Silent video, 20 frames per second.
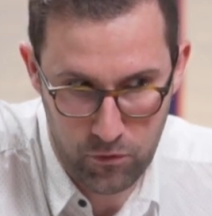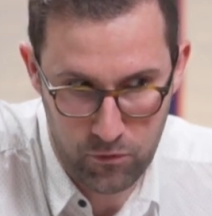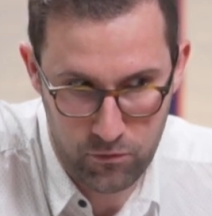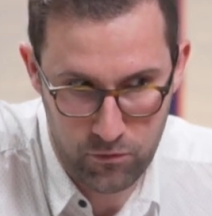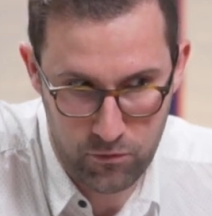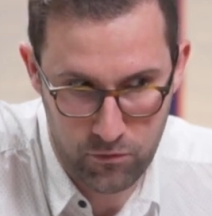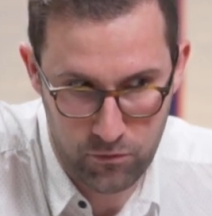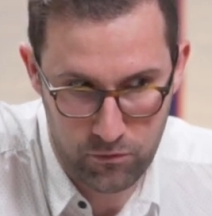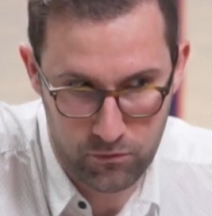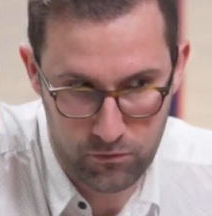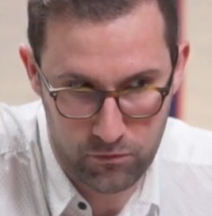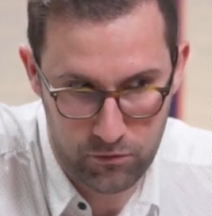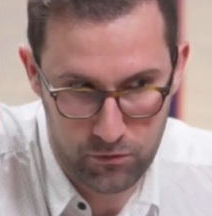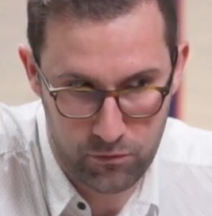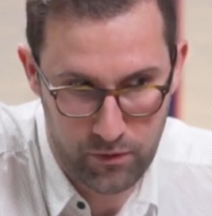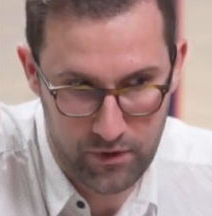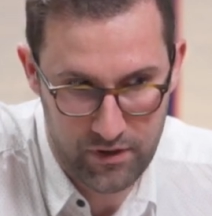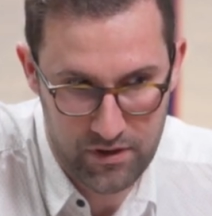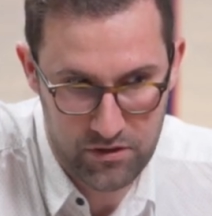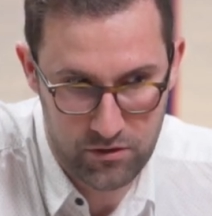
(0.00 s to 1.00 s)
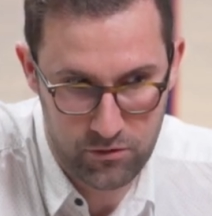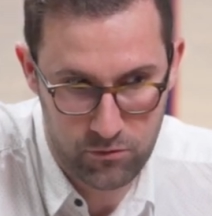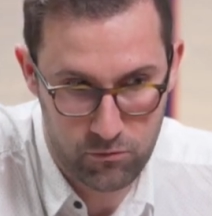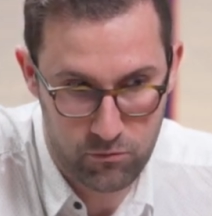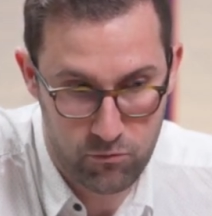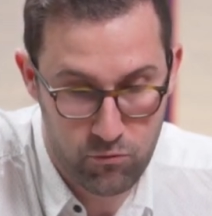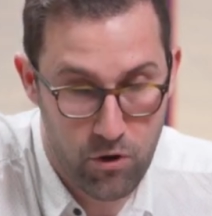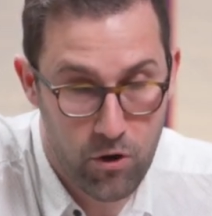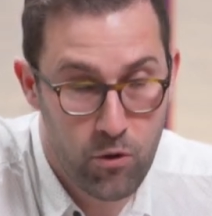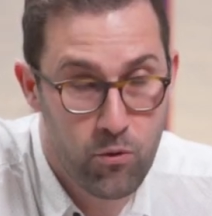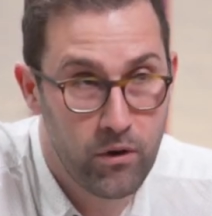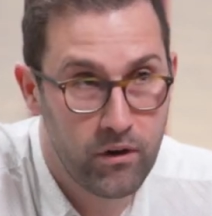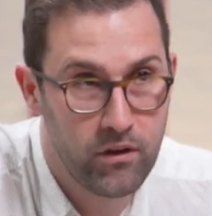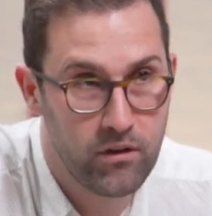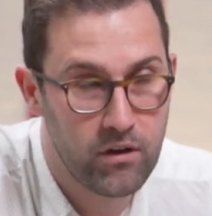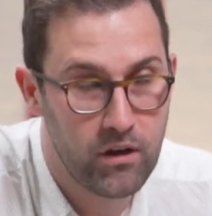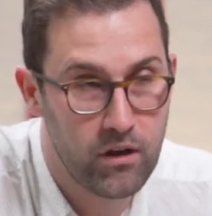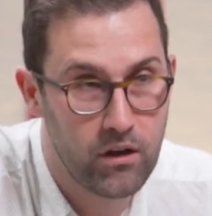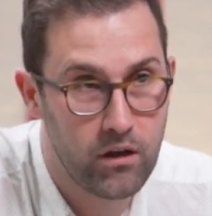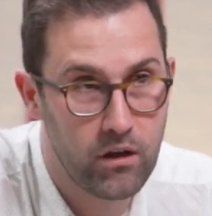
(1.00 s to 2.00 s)
Who tries to grow
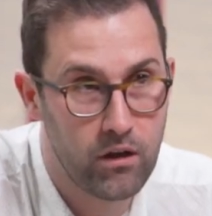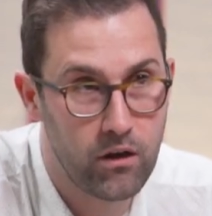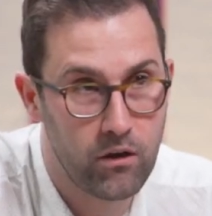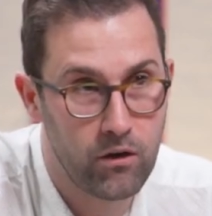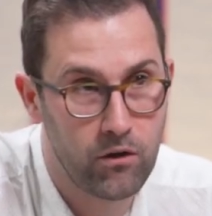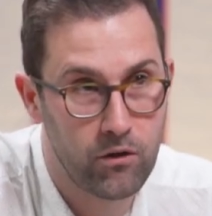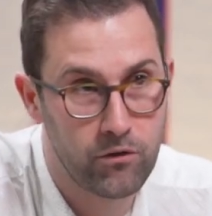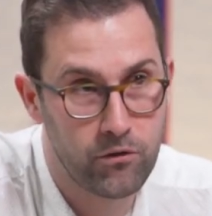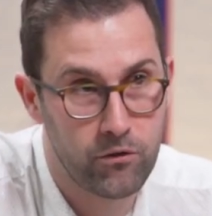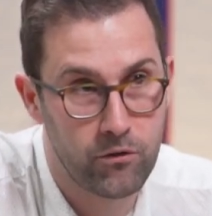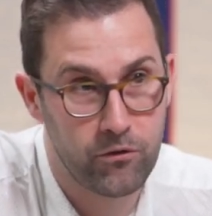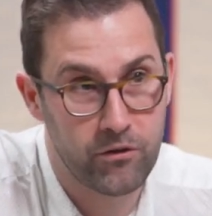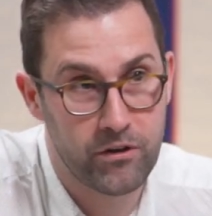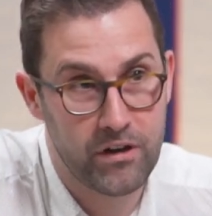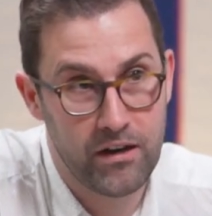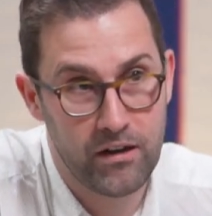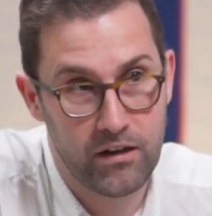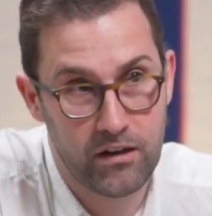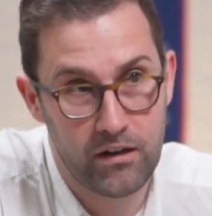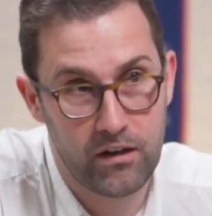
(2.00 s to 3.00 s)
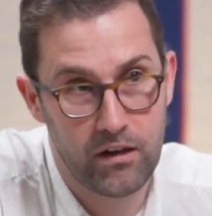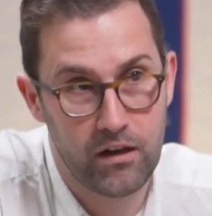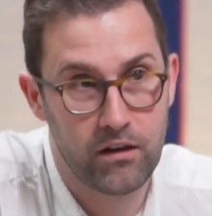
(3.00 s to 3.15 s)
on an organic